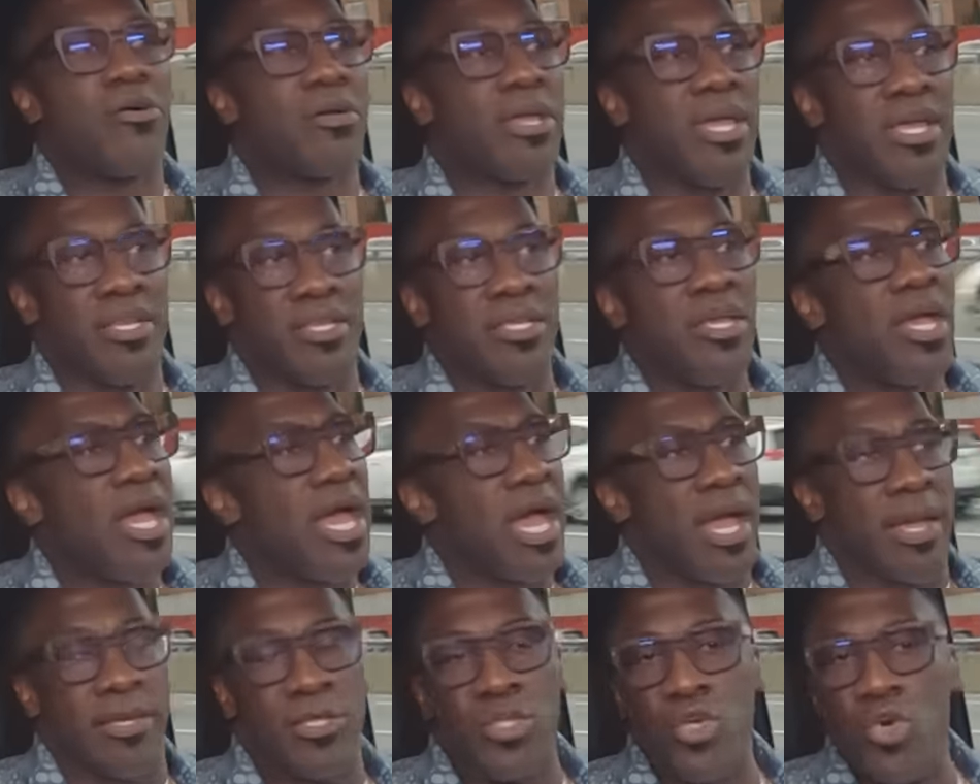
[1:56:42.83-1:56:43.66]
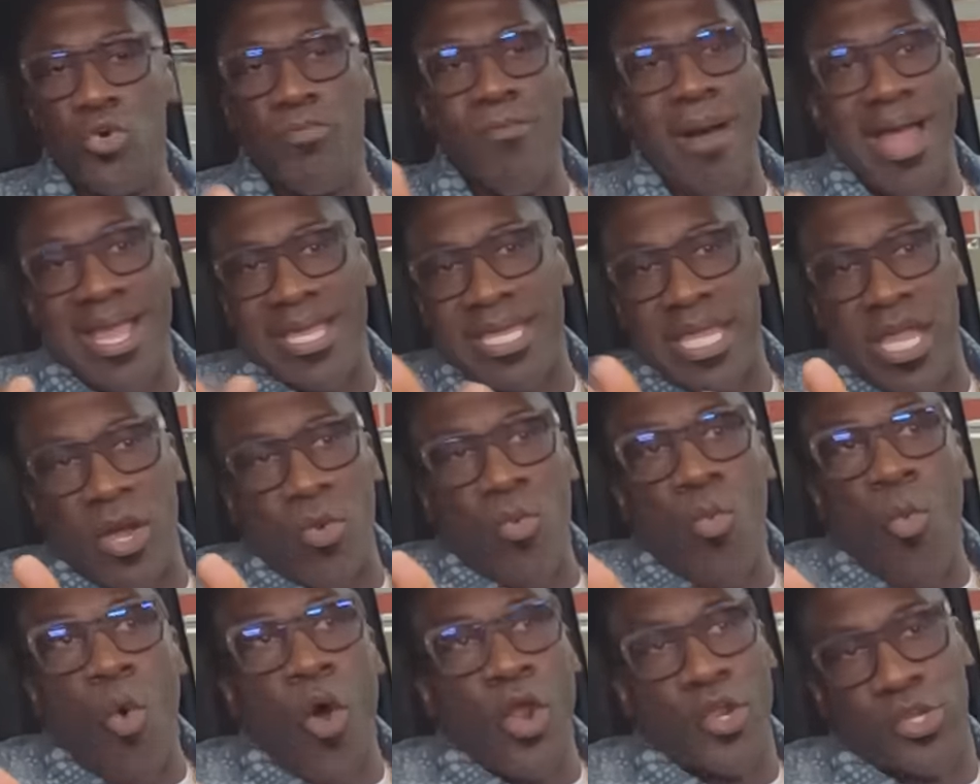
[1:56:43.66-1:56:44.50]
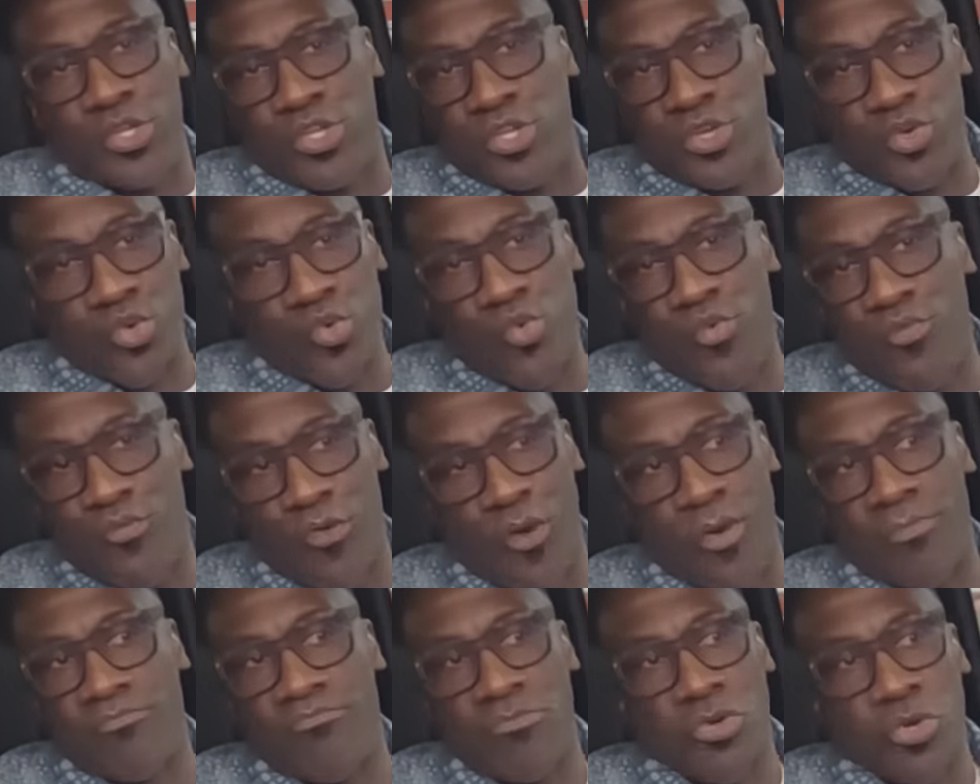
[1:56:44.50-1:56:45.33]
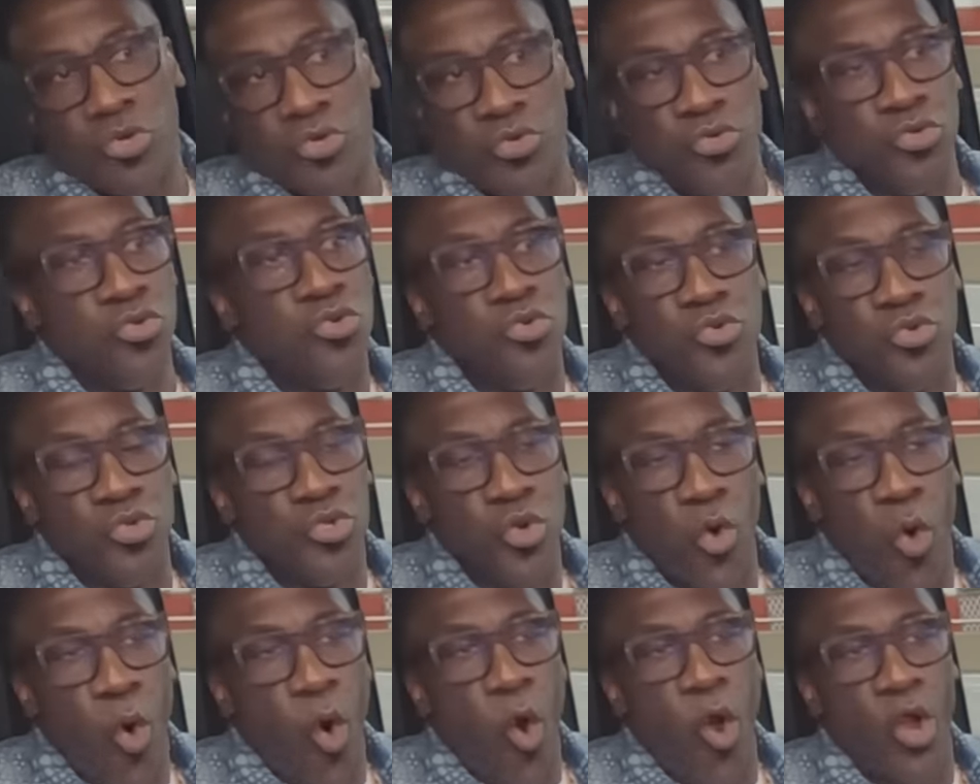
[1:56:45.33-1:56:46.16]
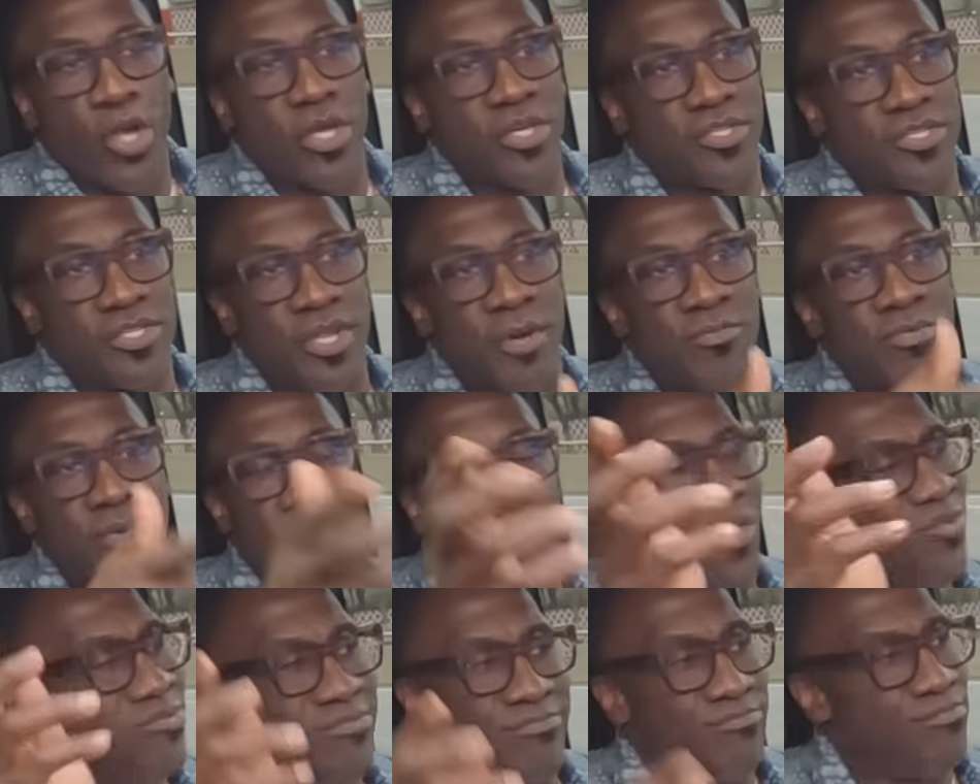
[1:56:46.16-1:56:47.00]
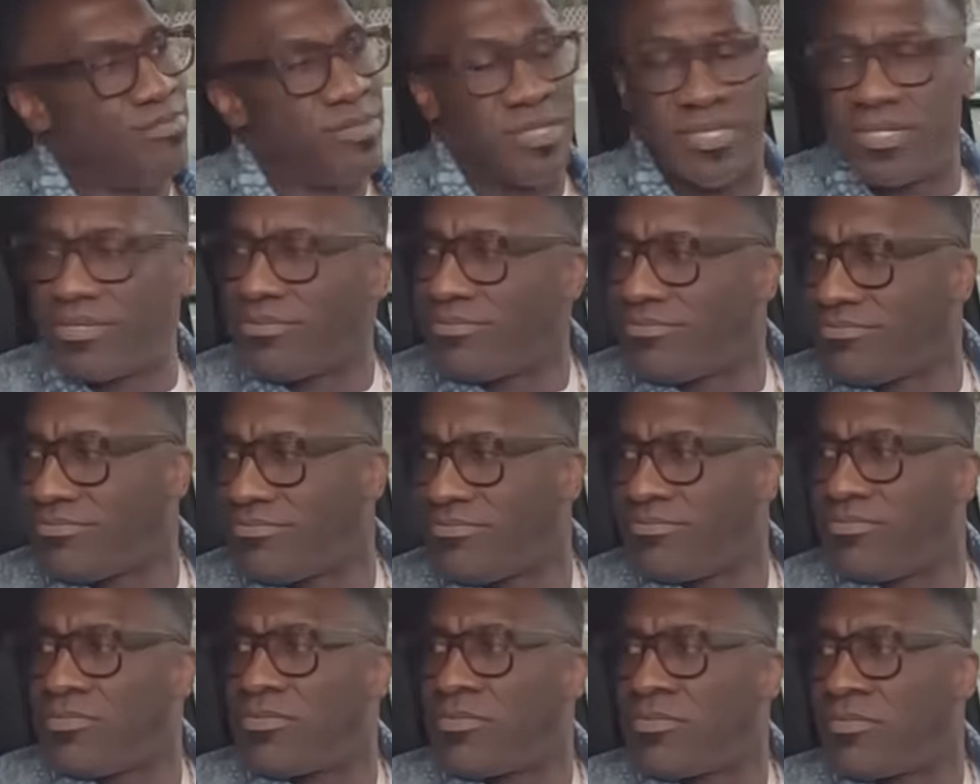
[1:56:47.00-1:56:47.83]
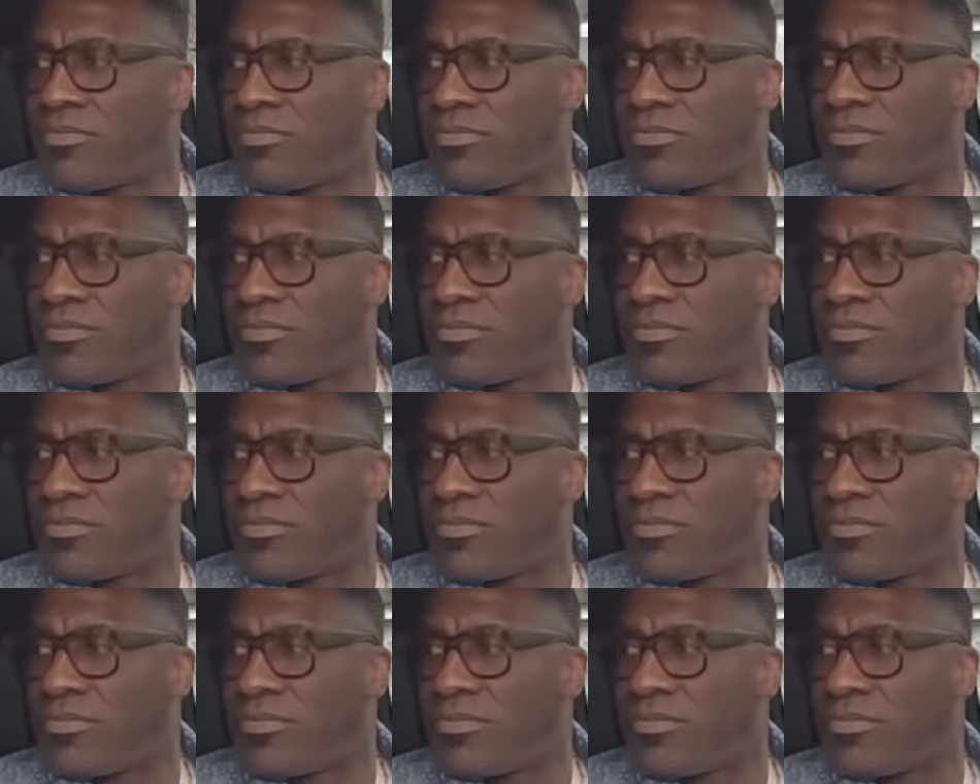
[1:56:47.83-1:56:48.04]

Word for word: gonna get. Uh, you might get one or two from New York or some cold. Saquon, like